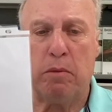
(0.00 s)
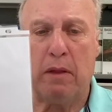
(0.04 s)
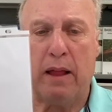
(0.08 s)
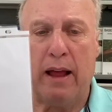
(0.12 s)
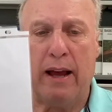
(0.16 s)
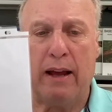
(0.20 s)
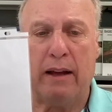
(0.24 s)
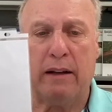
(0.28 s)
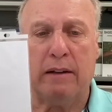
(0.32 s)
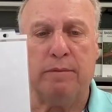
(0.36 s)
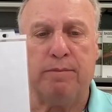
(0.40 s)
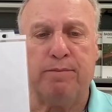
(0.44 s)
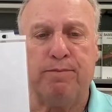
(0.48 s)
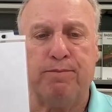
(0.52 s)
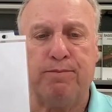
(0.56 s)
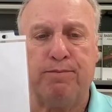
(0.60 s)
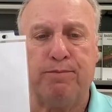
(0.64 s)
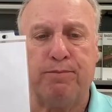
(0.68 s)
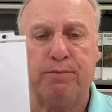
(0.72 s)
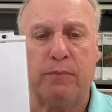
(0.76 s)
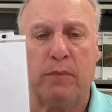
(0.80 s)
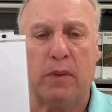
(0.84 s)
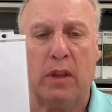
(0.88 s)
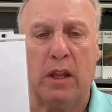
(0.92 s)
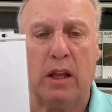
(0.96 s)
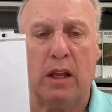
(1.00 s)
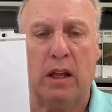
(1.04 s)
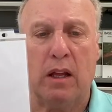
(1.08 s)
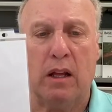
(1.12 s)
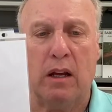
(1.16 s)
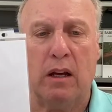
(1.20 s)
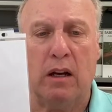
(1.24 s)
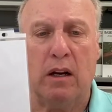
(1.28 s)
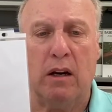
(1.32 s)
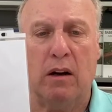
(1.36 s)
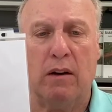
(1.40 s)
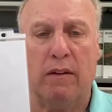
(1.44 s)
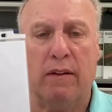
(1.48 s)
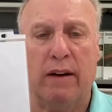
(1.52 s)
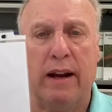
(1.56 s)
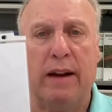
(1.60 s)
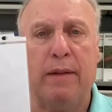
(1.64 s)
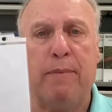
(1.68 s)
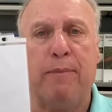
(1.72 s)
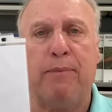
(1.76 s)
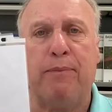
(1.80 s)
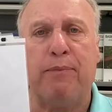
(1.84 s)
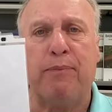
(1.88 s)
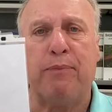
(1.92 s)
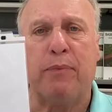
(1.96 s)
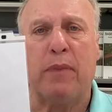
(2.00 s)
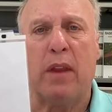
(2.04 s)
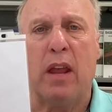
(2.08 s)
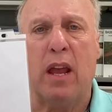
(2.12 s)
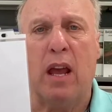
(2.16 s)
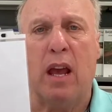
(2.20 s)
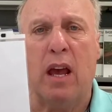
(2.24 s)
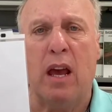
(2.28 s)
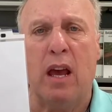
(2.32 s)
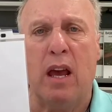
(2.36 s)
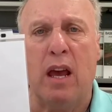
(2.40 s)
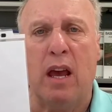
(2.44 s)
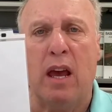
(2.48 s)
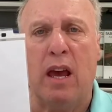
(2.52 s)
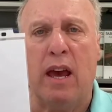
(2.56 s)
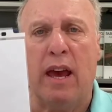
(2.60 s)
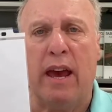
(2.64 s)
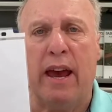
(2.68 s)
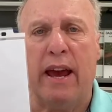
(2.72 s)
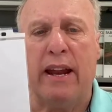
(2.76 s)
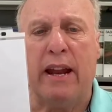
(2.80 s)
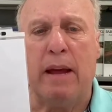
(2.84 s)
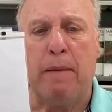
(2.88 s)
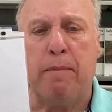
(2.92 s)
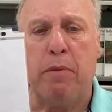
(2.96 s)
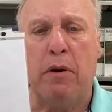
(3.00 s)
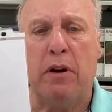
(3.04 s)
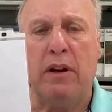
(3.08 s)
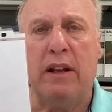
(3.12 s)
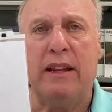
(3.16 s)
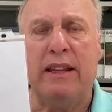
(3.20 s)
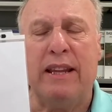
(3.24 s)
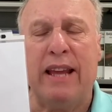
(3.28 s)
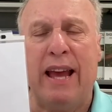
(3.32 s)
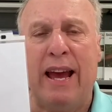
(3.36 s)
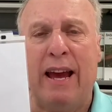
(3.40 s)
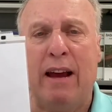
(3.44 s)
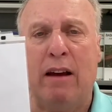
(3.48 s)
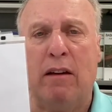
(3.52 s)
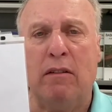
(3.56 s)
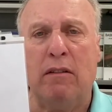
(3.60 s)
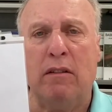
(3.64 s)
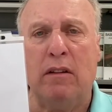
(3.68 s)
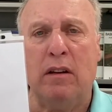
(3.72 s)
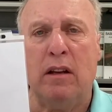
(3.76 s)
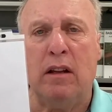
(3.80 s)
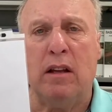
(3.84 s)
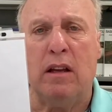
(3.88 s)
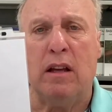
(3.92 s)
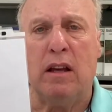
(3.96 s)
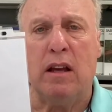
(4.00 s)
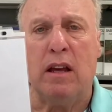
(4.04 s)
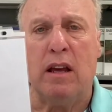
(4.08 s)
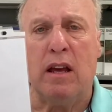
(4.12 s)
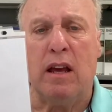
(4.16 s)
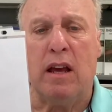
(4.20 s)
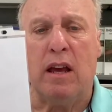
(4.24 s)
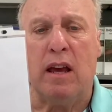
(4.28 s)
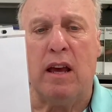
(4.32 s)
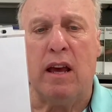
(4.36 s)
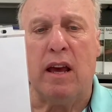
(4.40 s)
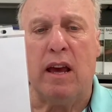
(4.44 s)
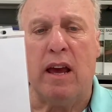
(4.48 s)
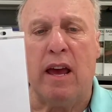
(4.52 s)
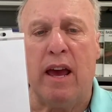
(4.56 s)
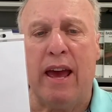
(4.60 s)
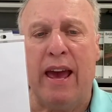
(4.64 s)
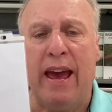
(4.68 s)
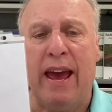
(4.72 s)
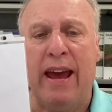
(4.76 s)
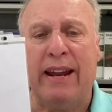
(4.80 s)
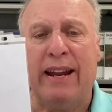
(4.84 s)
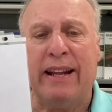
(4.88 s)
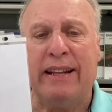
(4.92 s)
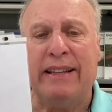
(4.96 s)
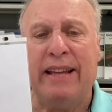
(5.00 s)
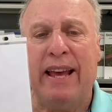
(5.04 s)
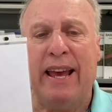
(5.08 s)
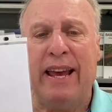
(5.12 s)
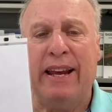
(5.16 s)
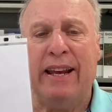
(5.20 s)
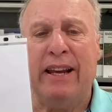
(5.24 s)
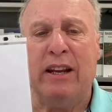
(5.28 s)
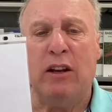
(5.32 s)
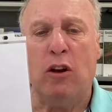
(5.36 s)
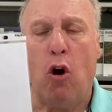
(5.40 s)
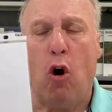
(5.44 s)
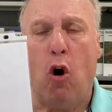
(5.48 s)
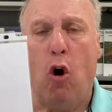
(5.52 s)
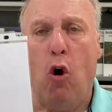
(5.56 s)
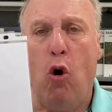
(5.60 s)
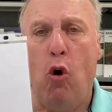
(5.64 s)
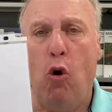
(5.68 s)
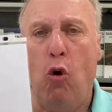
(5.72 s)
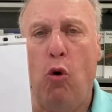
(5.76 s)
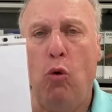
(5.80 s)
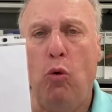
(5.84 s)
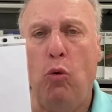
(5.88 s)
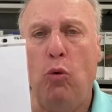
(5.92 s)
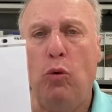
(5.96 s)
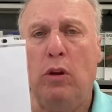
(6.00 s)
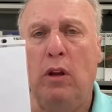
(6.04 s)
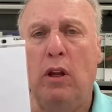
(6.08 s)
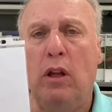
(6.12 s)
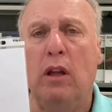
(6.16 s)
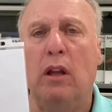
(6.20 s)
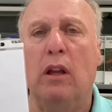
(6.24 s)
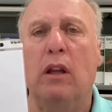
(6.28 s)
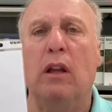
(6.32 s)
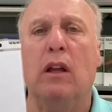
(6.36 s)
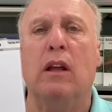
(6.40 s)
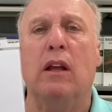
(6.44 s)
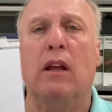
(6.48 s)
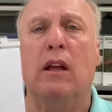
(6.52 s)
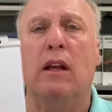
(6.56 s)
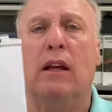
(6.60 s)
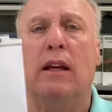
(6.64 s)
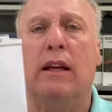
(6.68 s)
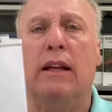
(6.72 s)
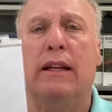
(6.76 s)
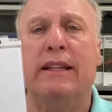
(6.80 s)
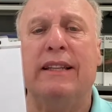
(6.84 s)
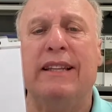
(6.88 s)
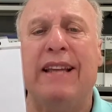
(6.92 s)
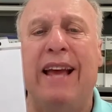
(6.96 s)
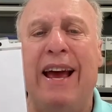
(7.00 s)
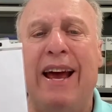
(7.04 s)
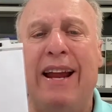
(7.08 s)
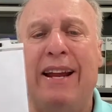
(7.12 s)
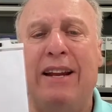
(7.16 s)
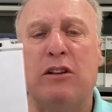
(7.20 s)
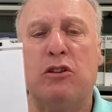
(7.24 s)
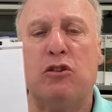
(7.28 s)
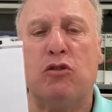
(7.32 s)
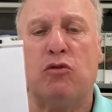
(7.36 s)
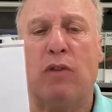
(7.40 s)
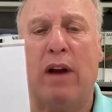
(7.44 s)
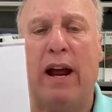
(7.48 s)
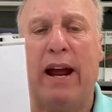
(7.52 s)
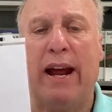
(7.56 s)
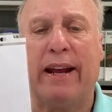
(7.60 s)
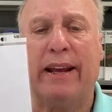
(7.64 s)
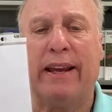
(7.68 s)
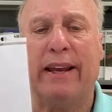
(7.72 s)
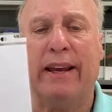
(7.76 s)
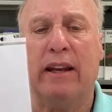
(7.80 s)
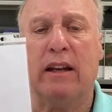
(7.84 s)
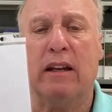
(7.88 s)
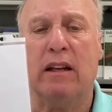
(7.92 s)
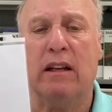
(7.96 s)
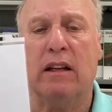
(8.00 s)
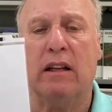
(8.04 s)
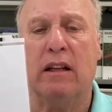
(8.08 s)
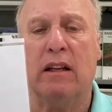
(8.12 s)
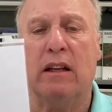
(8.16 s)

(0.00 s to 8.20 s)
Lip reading: block, all right, and I put it down, and I take an old tennis racket,